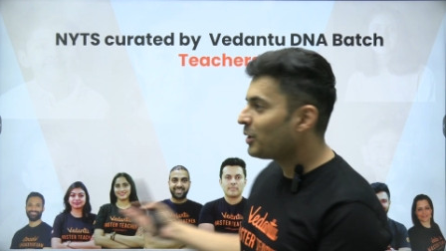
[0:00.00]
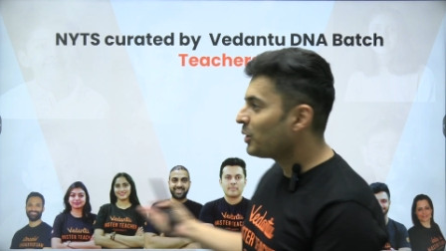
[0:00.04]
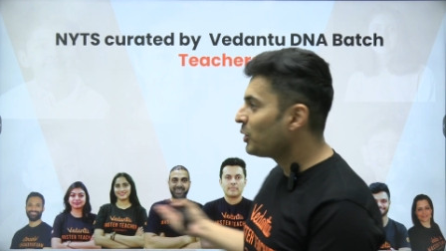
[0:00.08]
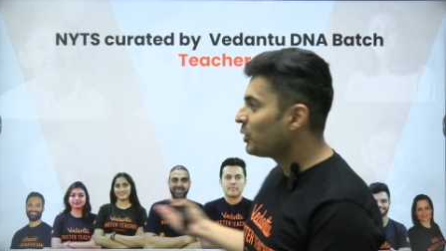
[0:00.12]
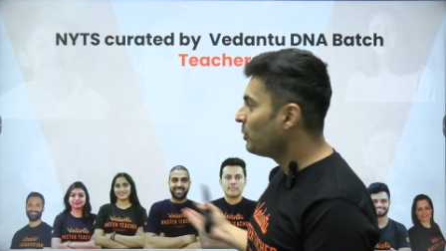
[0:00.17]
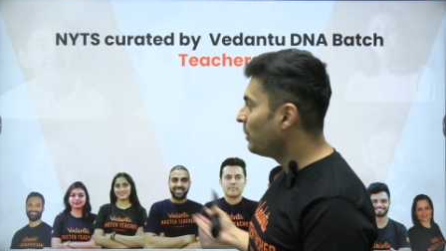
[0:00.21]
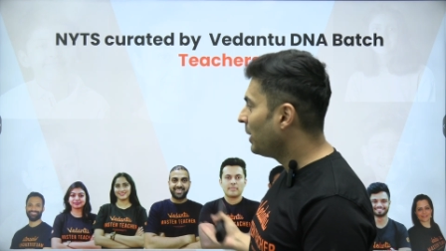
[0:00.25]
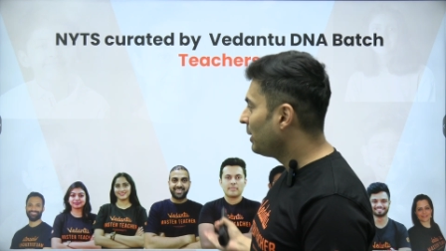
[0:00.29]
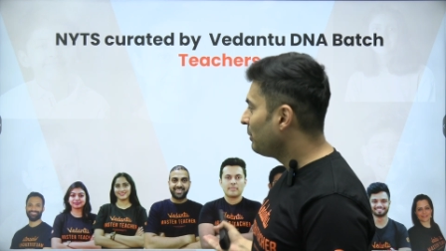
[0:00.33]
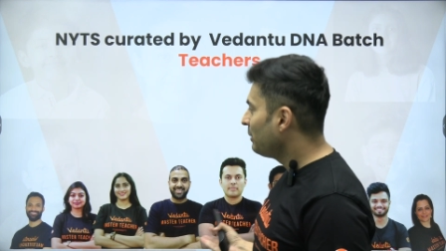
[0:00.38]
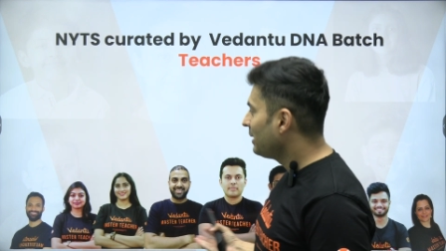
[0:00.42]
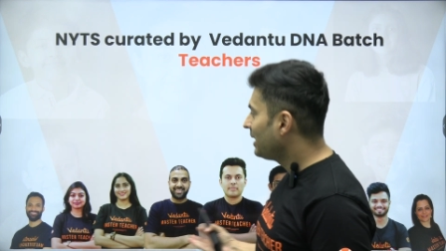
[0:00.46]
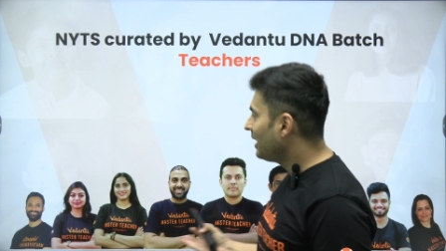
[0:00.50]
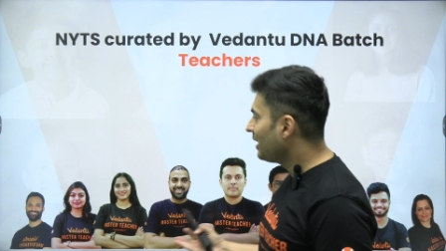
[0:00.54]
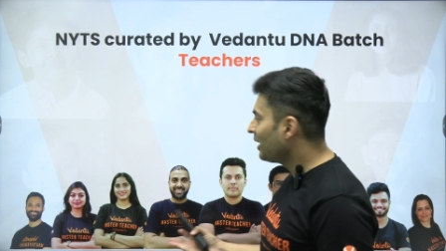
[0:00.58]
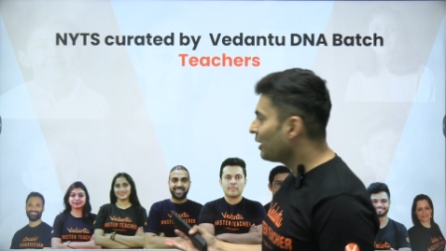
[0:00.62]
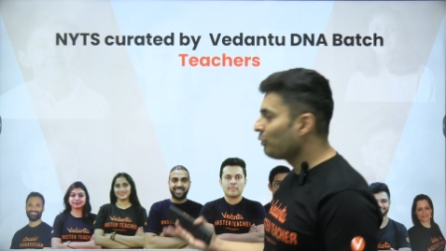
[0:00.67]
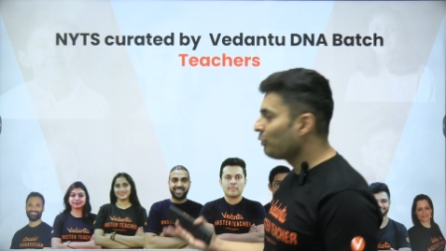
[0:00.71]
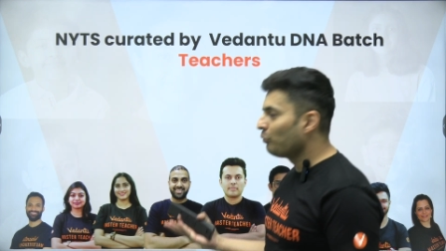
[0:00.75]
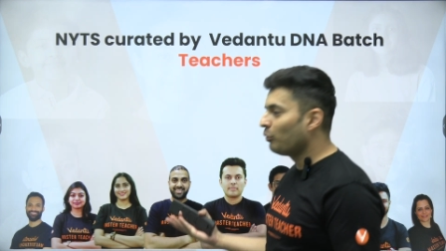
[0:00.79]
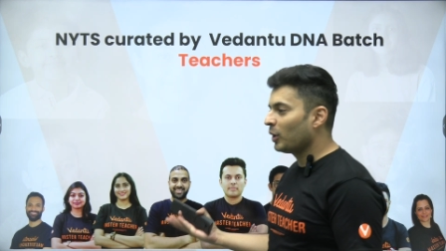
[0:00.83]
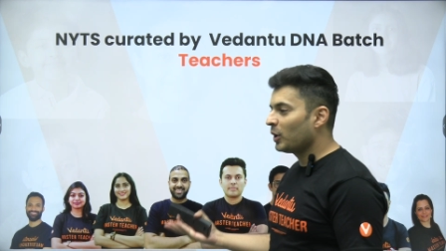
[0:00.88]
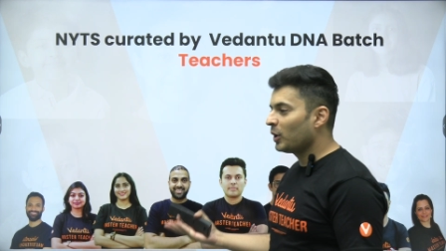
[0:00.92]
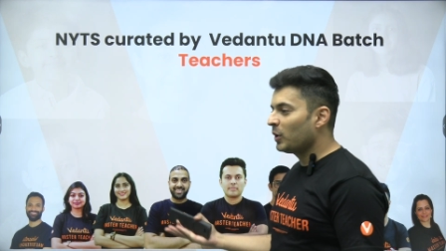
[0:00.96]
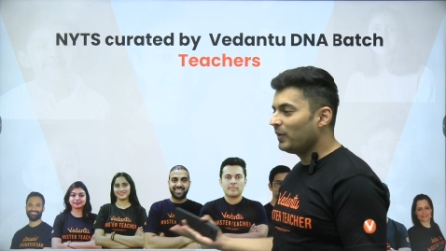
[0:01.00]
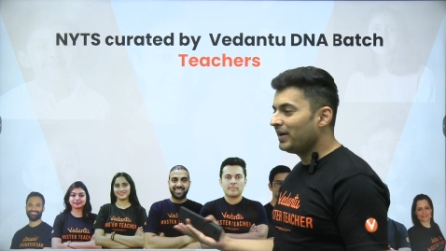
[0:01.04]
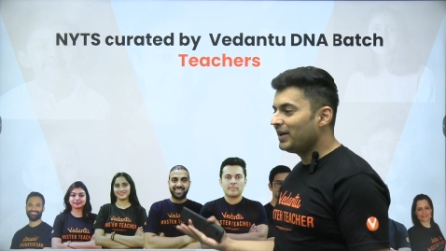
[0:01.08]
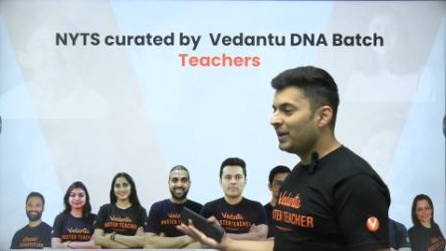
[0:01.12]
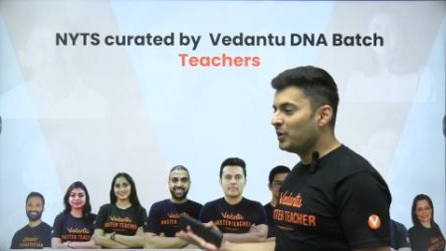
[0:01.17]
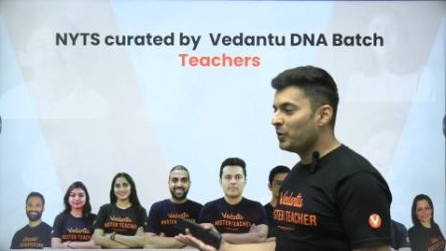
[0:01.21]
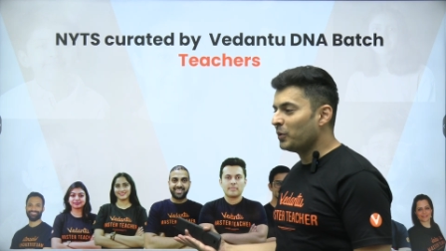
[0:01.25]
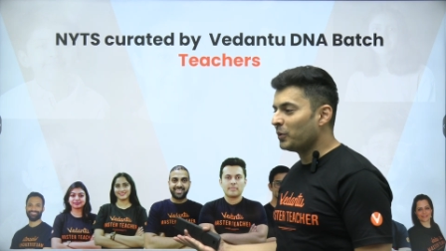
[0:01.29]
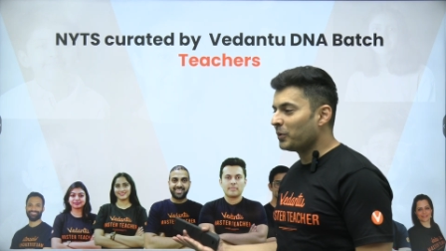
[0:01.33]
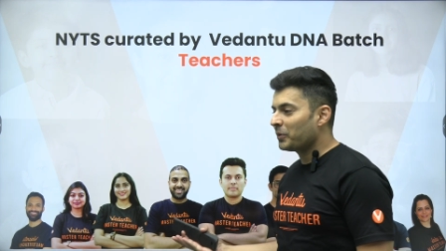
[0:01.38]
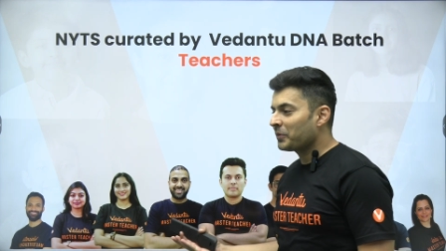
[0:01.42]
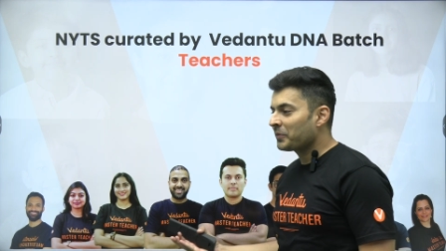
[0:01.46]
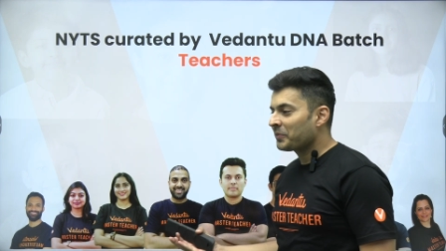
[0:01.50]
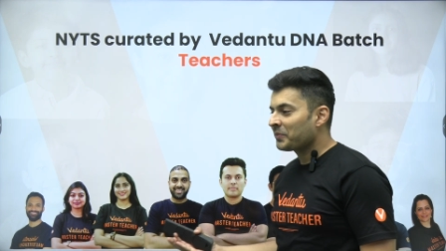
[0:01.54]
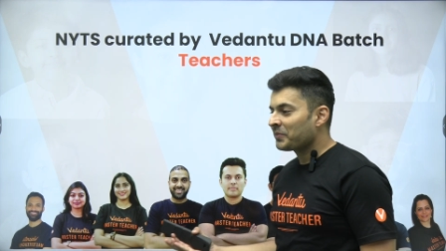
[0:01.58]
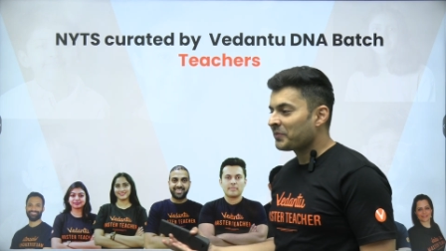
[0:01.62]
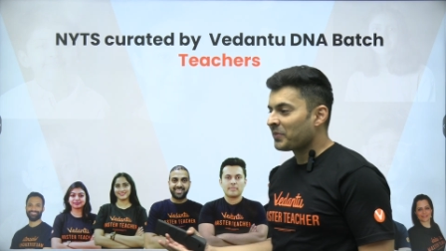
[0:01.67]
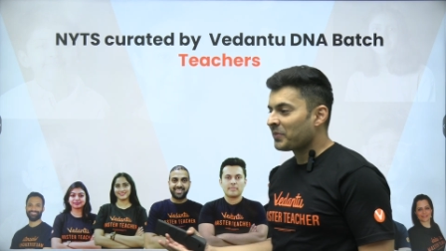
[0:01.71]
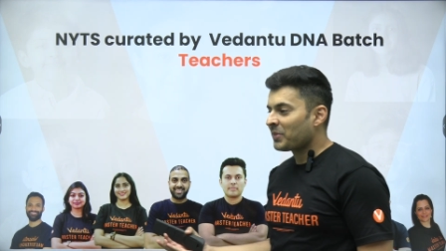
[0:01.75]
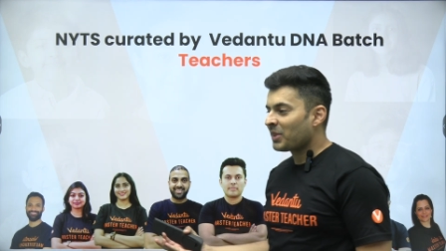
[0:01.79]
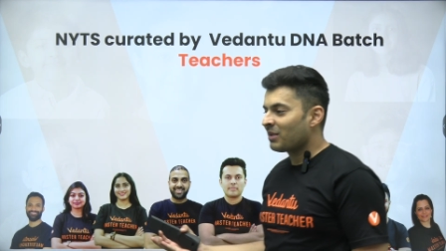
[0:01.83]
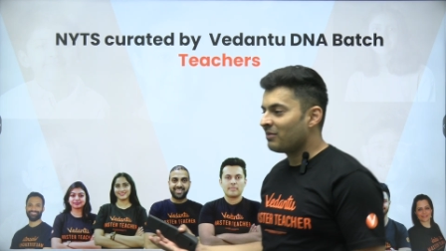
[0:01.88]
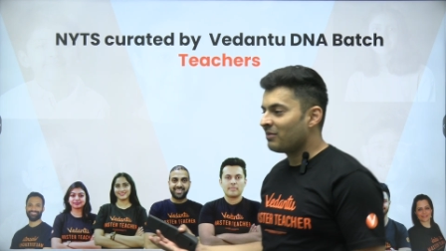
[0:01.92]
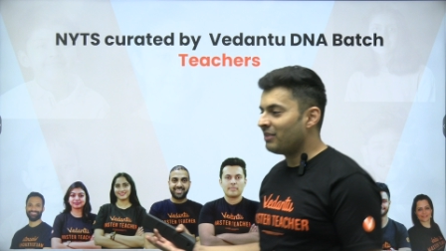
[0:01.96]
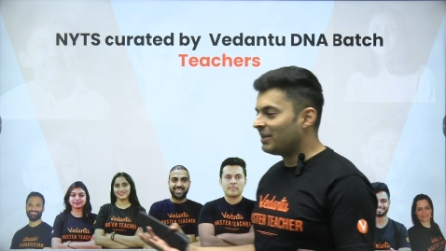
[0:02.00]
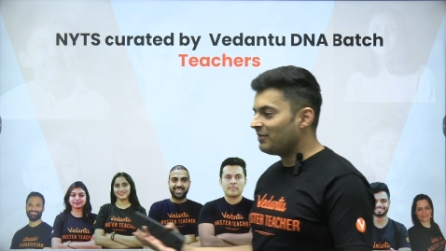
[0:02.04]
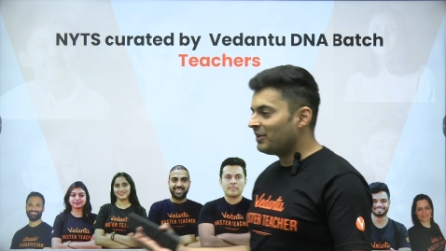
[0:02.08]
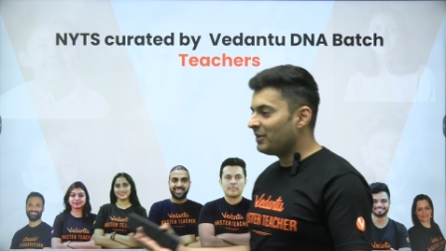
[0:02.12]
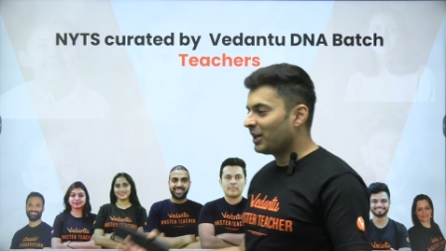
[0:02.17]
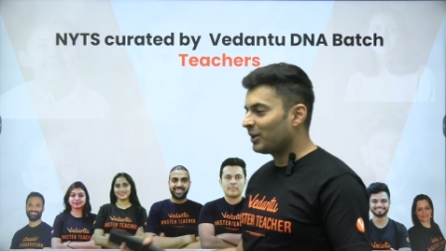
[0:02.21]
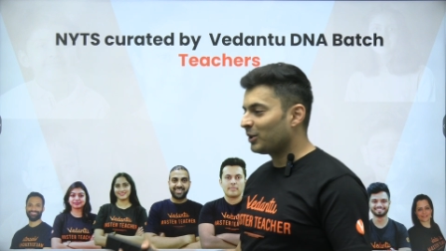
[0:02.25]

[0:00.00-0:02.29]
You might be thinking, what do we do when we